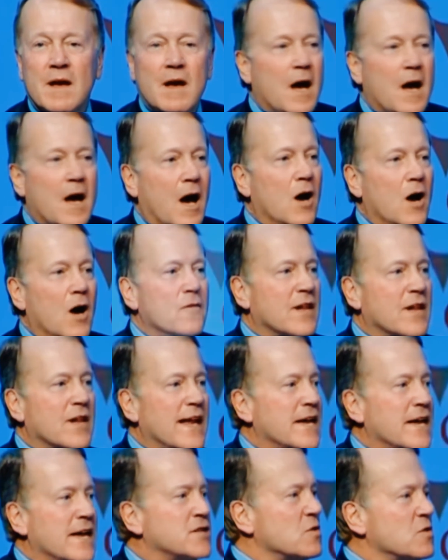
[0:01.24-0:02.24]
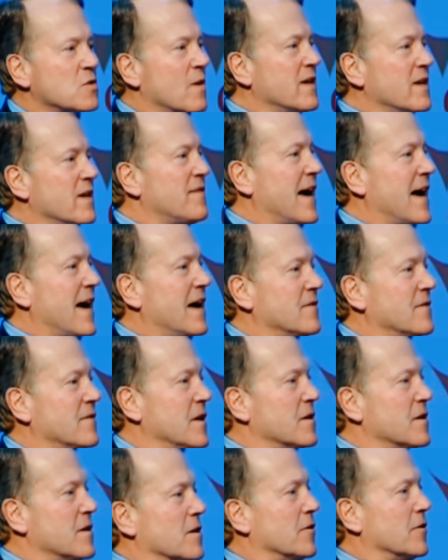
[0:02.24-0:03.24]
Over the last 25
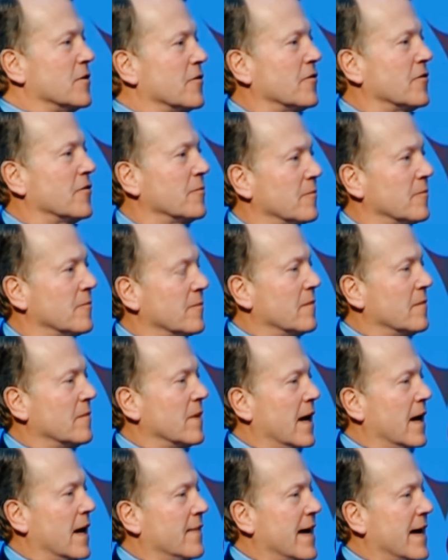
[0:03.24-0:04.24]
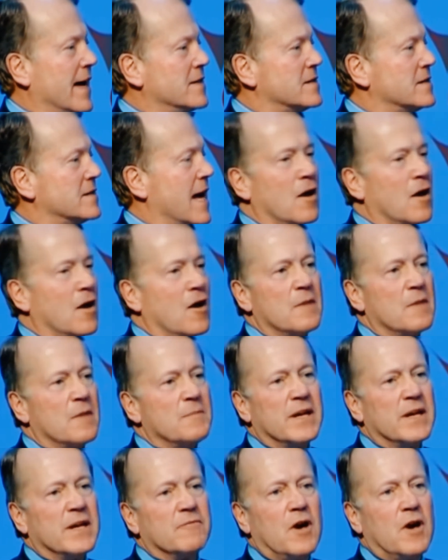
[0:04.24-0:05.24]
years, and that's how long I've
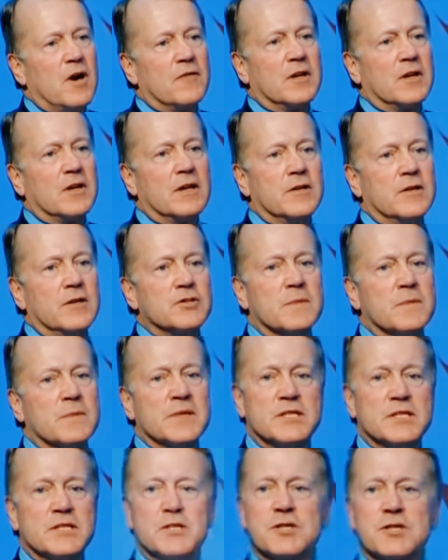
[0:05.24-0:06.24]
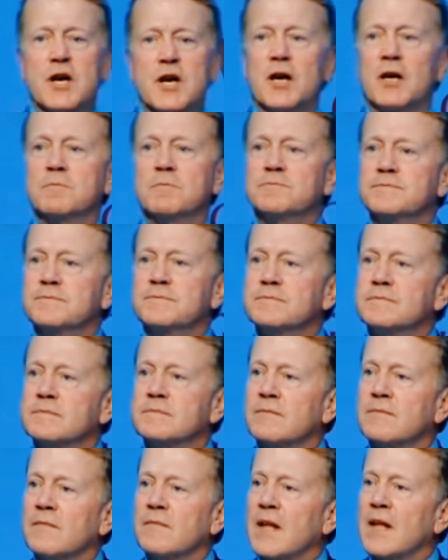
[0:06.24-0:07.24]
been involved in leadership at Cisco,
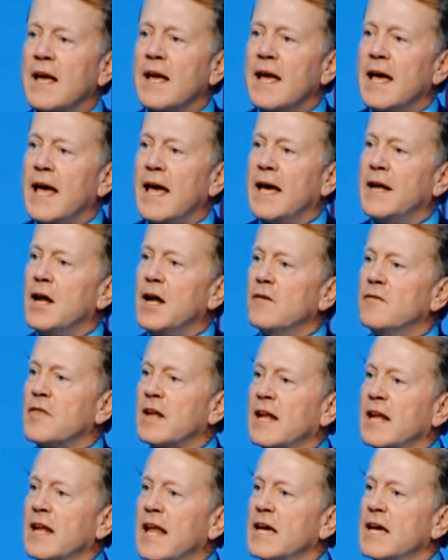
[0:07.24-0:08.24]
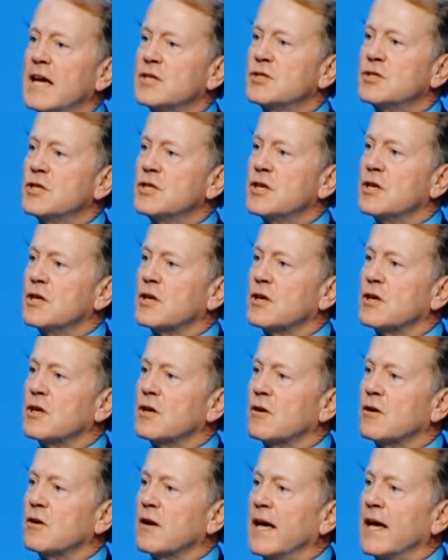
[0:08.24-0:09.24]
and over the last
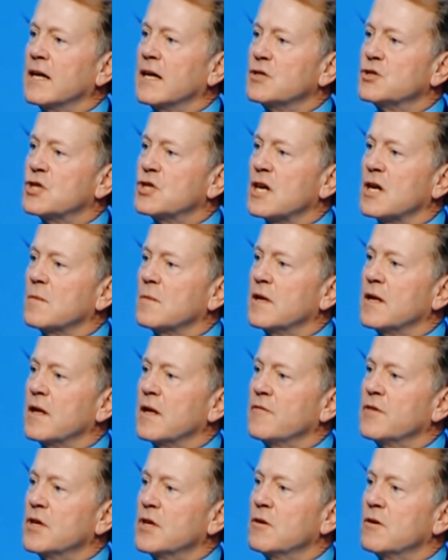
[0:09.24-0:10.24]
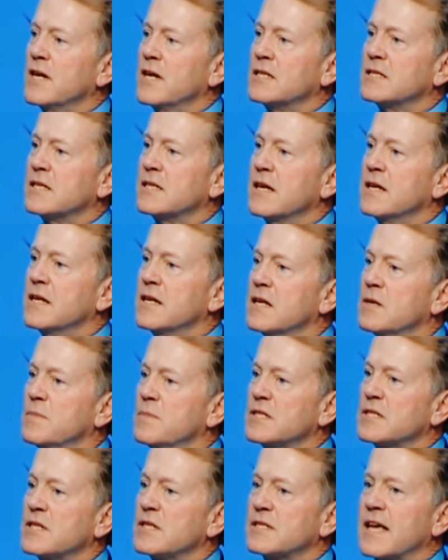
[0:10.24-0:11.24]
year as chairman of the U.S.-India
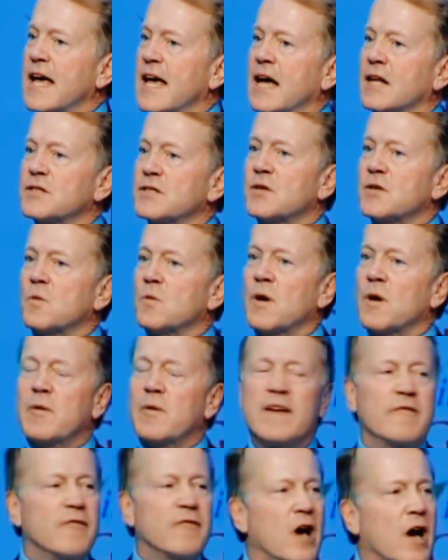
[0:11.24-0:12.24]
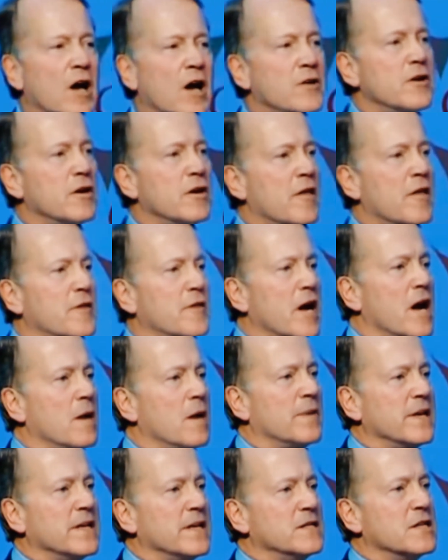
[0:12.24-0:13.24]
Business Council, where we have 100 other
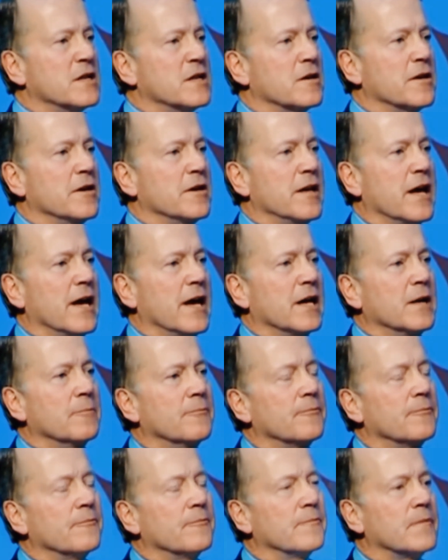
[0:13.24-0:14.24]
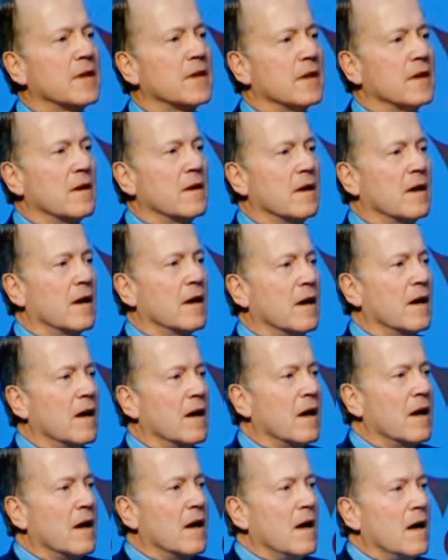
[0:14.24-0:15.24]
companies here today,
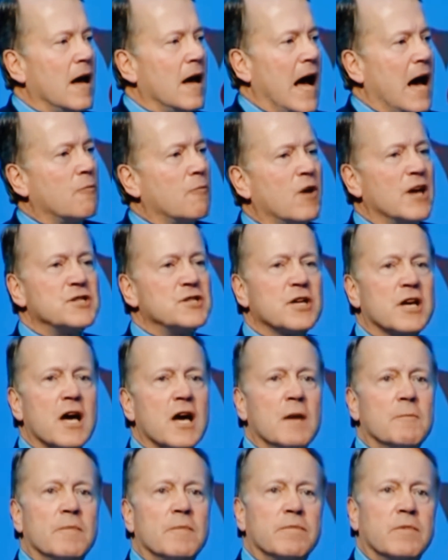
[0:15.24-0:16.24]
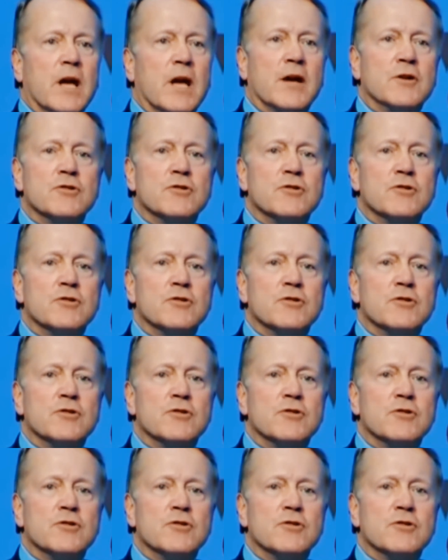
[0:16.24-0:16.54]
I've watched a country